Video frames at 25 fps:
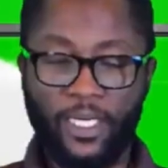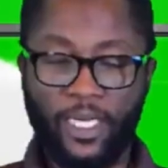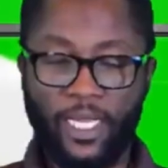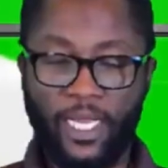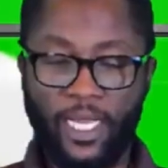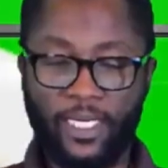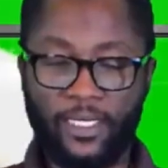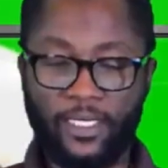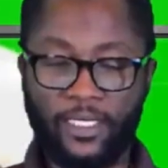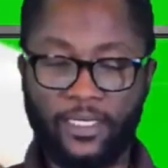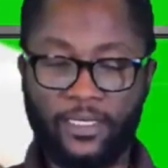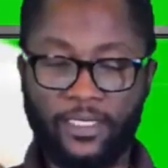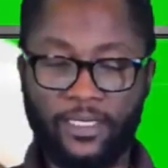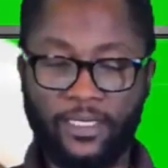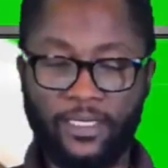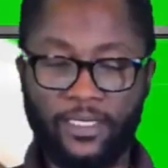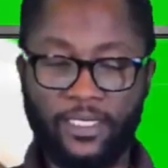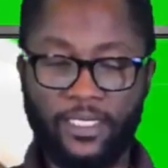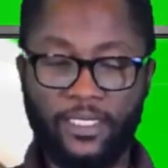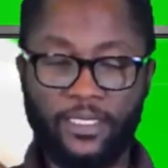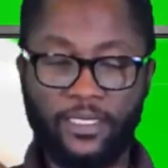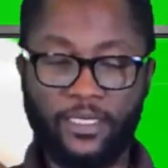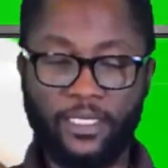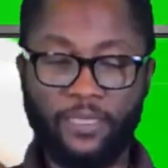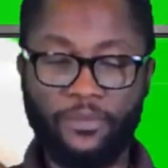at the
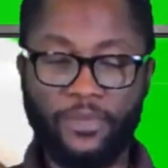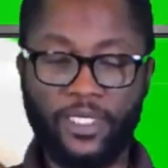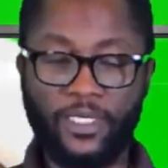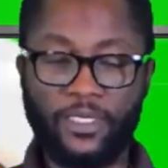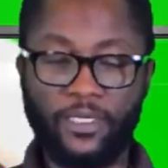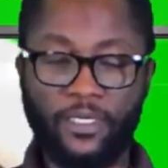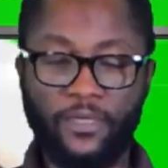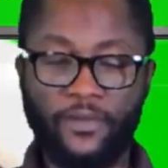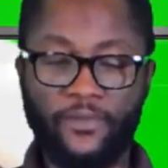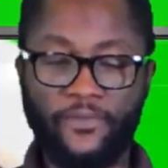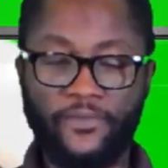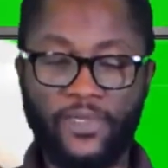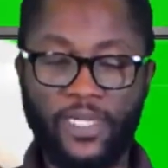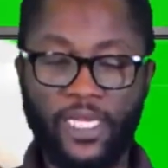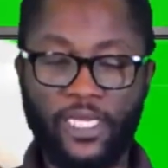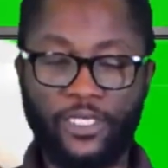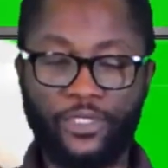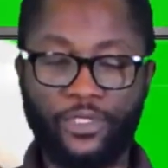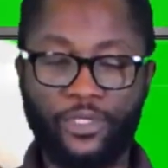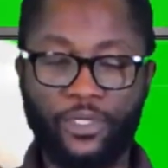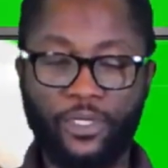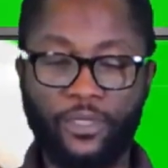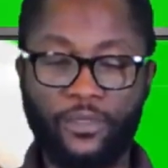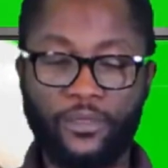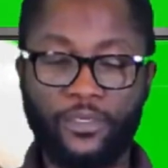Citizens Summit of
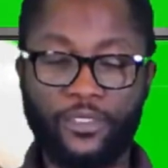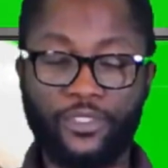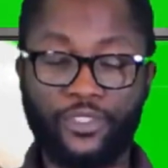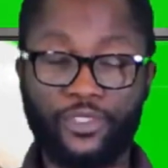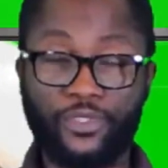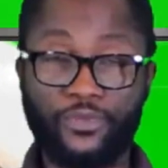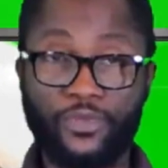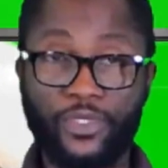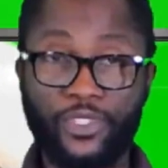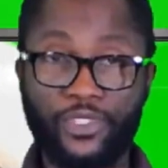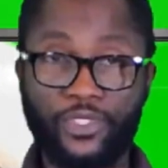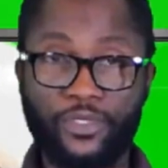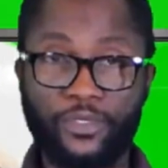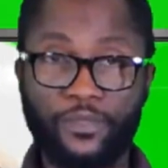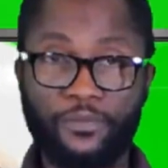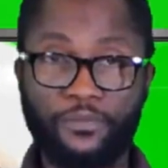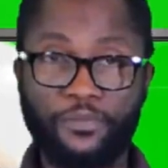National Integration,